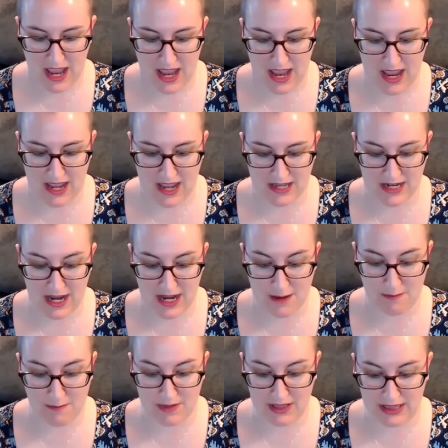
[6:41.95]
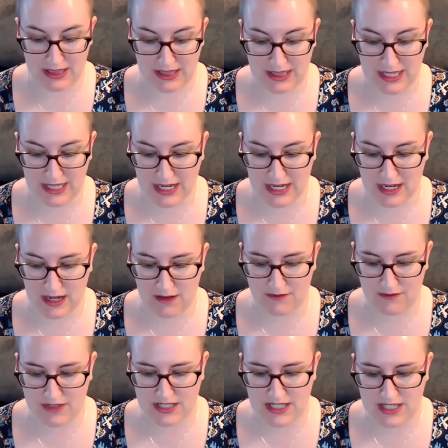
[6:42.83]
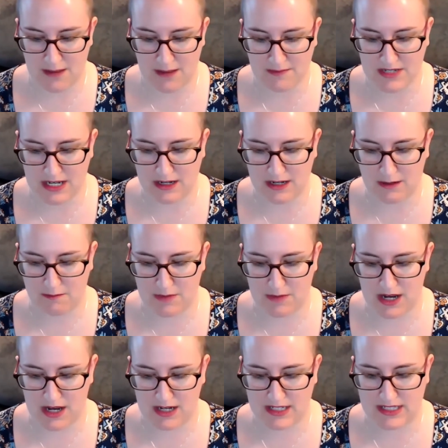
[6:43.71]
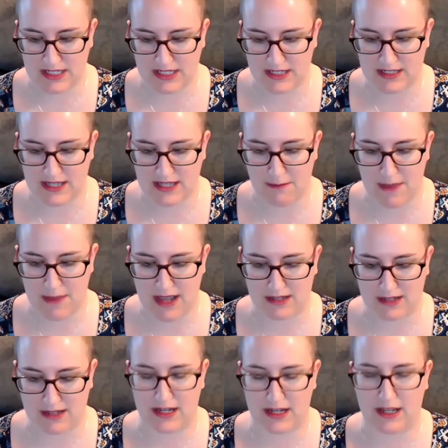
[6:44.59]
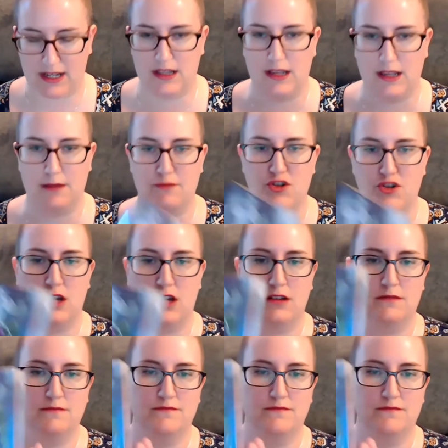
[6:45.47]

And I believe this updated box is a magnetic clamshell.